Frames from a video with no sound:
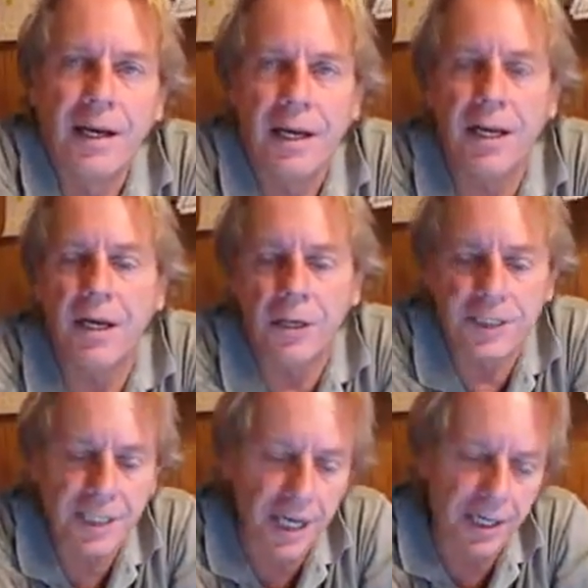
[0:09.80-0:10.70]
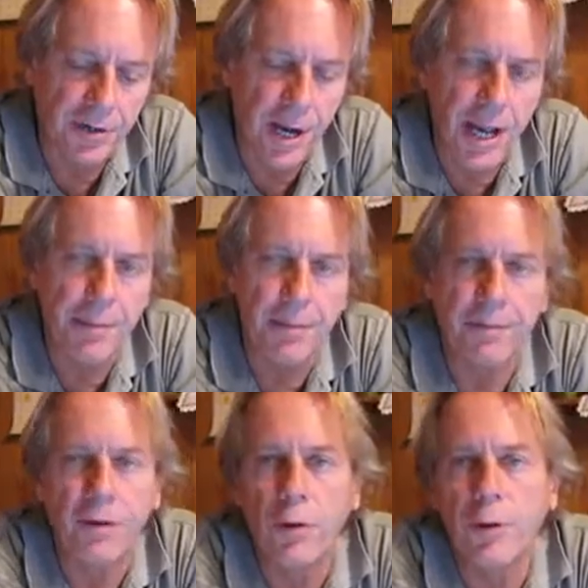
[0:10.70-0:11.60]
Hello, it's Andy Graham
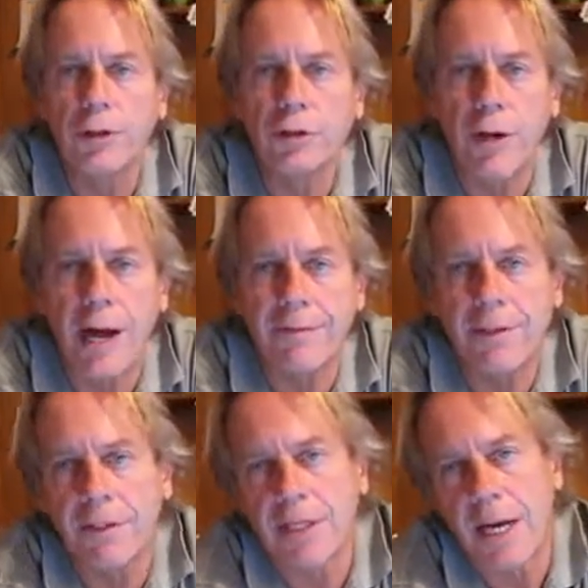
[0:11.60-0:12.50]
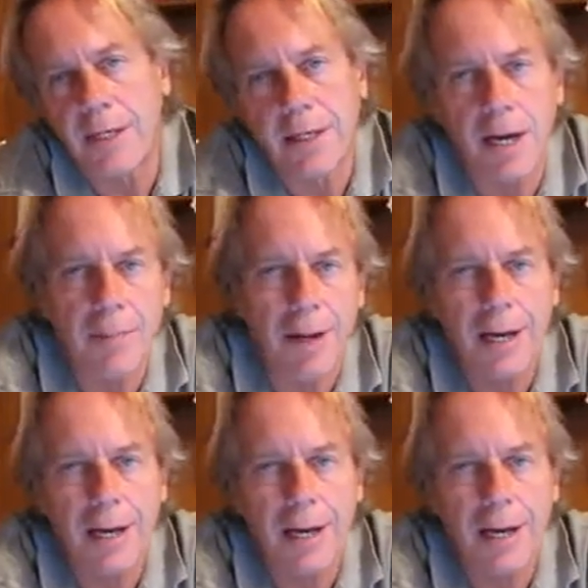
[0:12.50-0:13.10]
of hoboontheroad.com.